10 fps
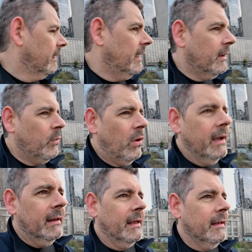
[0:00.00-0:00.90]
Yet
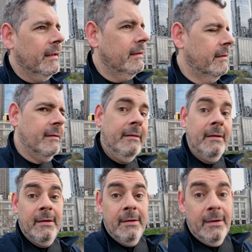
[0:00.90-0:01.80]
quietly,
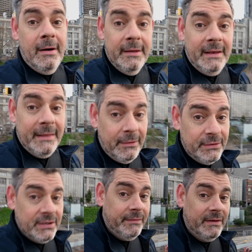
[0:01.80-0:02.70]
I think they're
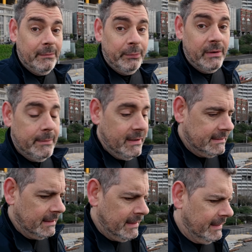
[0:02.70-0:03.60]
achieving some pretty
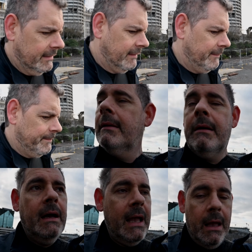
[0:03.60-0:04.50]
amazing things.
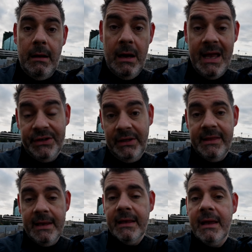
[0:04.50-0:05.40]
I, I actually
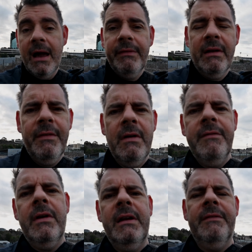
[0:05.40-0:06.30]
think they're carving a very,
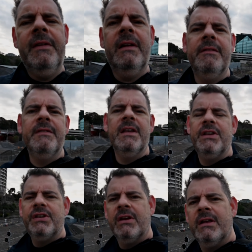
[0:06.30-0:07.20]
very definitive
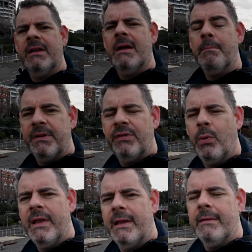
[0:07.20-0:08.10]
niche
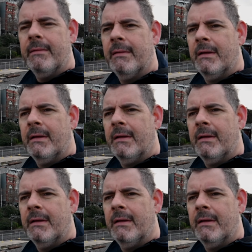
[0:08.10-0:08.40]
between